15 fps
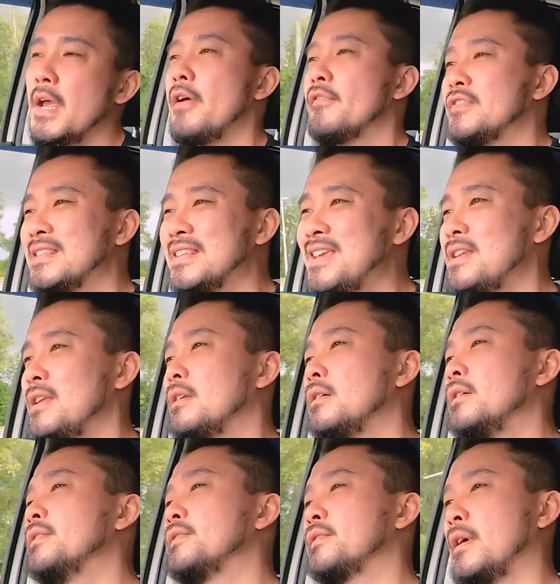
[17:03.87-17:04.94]
I've seen and
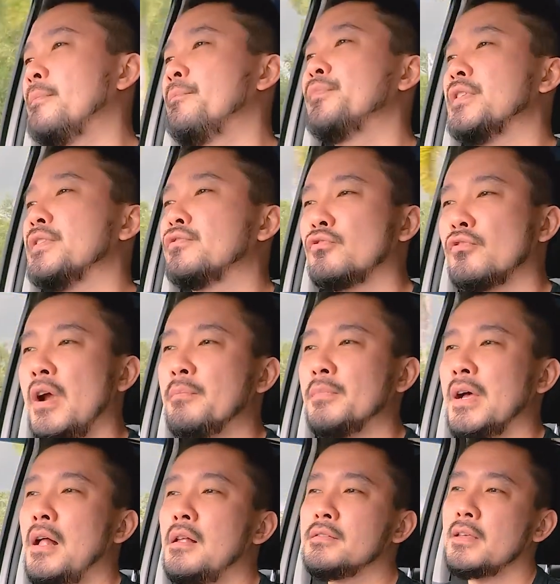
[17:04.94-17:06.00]
heard some describe the
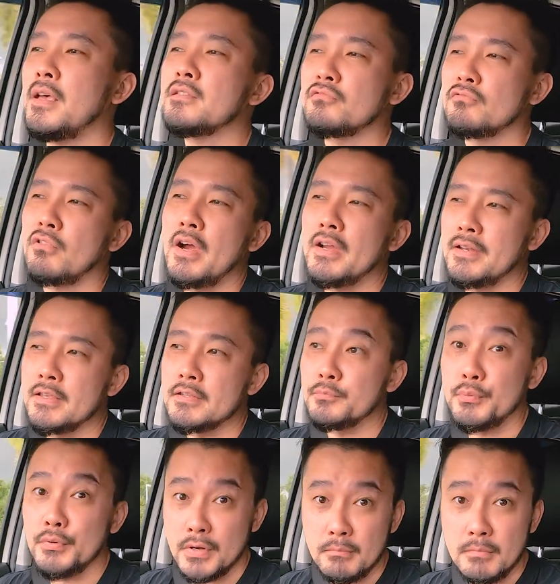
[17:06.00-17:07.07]
Alza's ride as
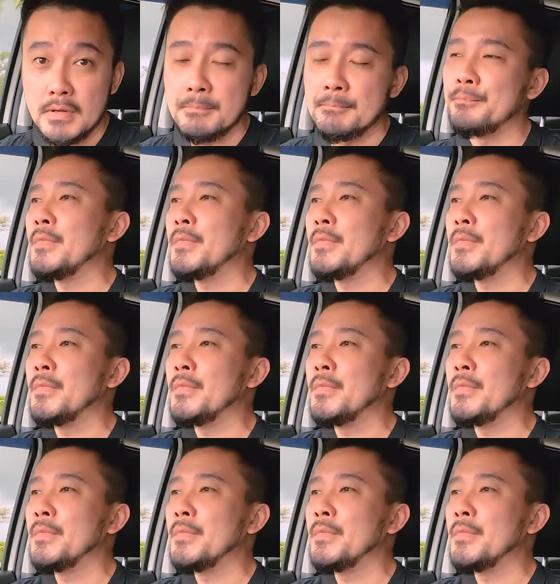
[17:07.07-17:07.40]
premium.